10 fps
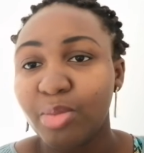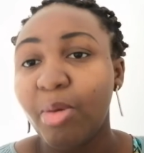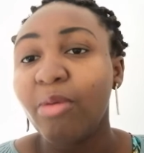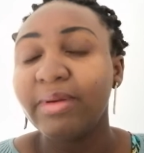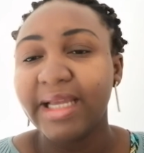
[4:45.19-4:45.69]
you
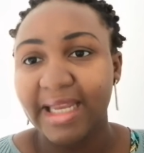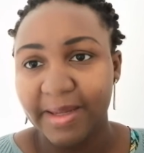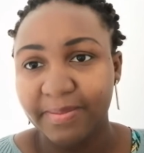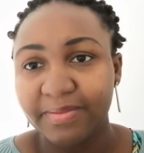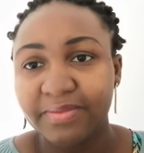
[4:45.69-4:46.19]
publicly,
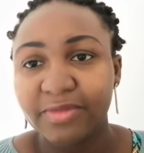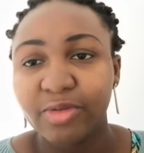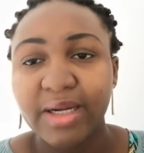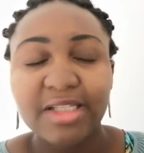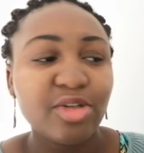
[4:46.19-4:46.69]

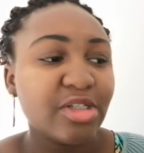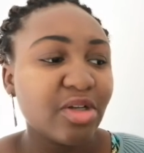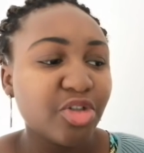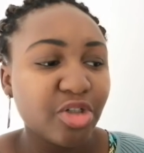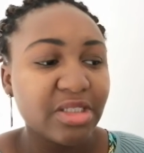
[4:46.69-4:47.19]
right? So it's
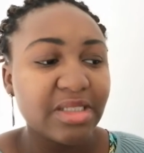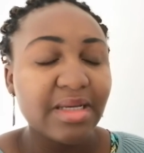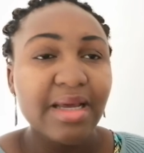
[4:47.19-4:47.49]
not just